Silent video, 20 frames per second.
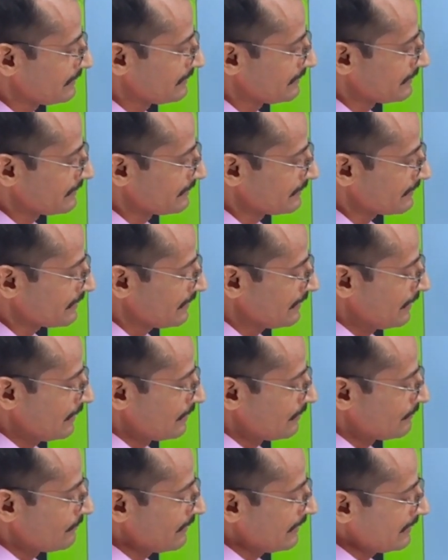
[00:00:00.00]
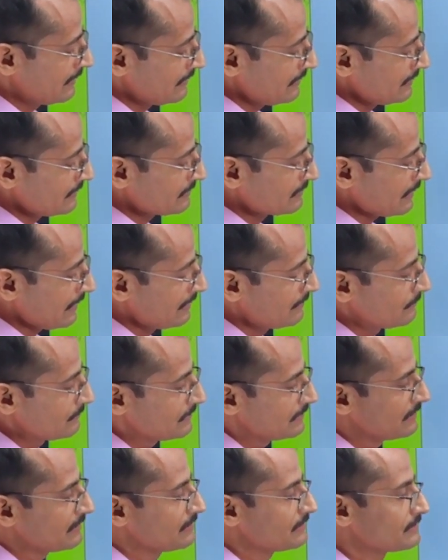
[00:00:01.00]
here when time
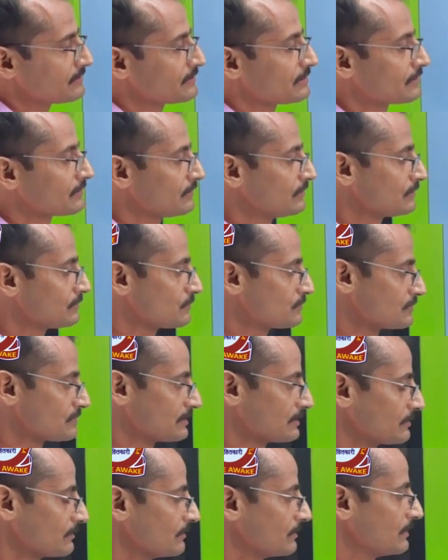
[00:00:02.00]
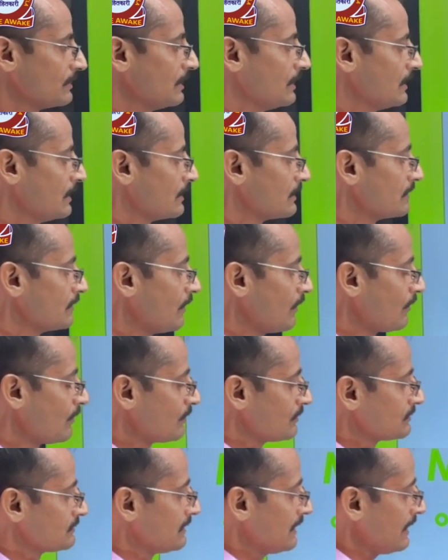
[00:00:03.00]
t is equal to 0.
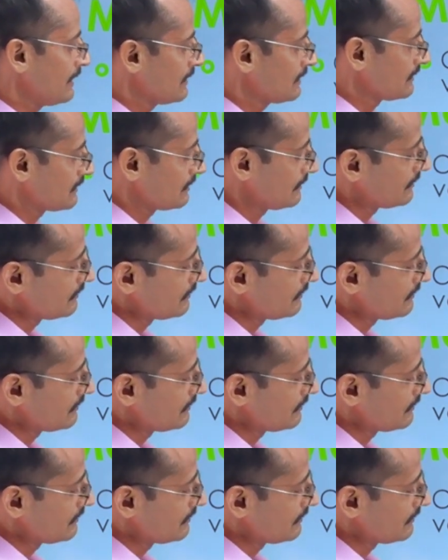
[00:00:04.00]
Now that